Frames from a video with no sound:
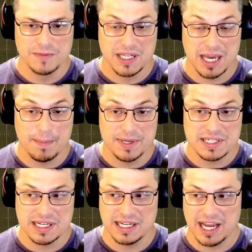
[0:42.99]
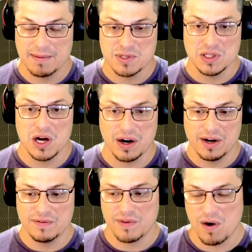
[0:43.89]
kept us in games long
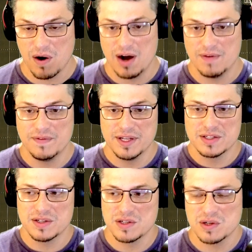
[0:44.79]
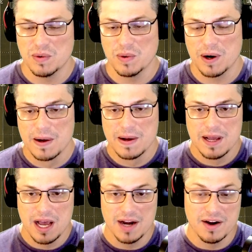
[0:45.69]
enough for our offense to score
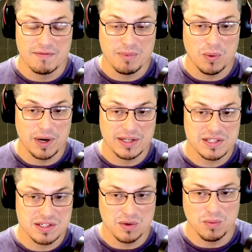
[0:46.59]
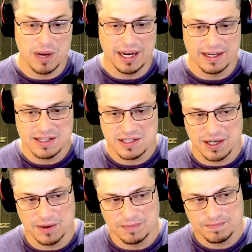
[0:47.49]
enough points to win. So